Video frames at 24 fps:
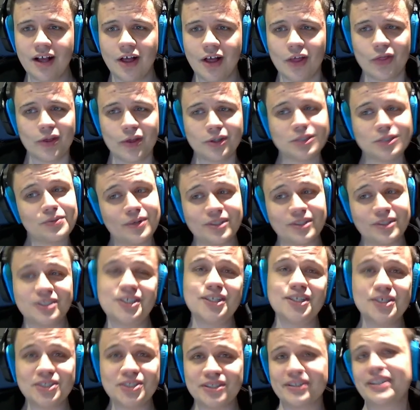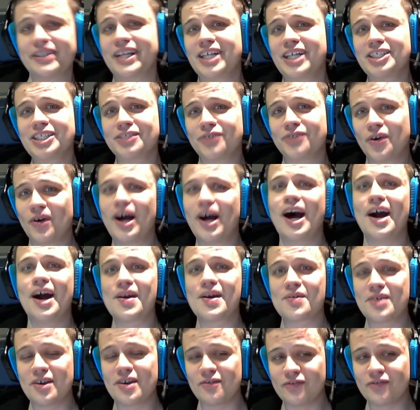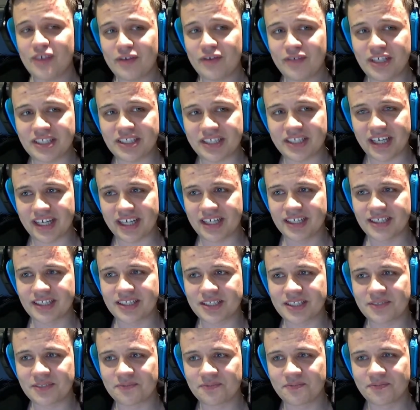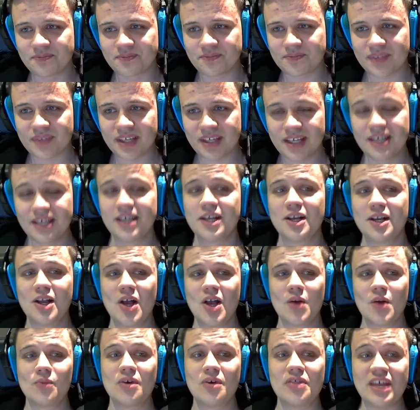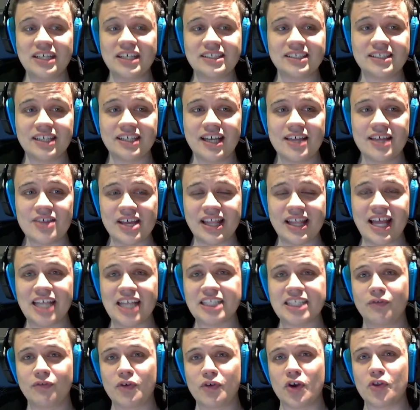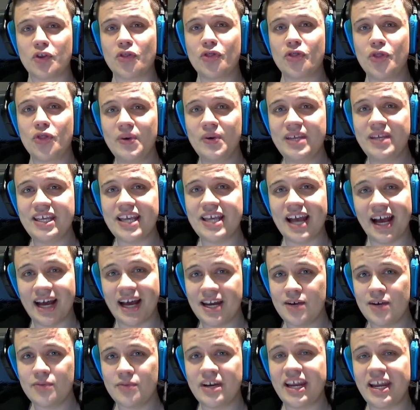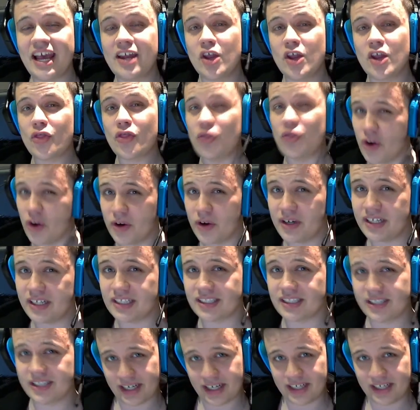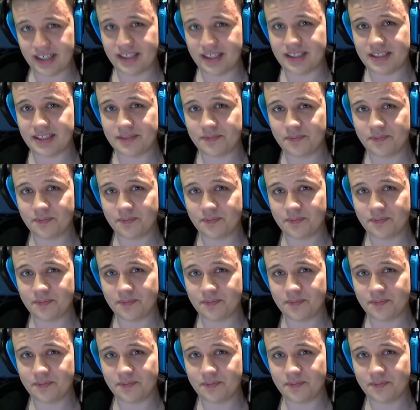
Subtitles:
Those wards usually last for 150 seconds. With this, they last for 330 seconds.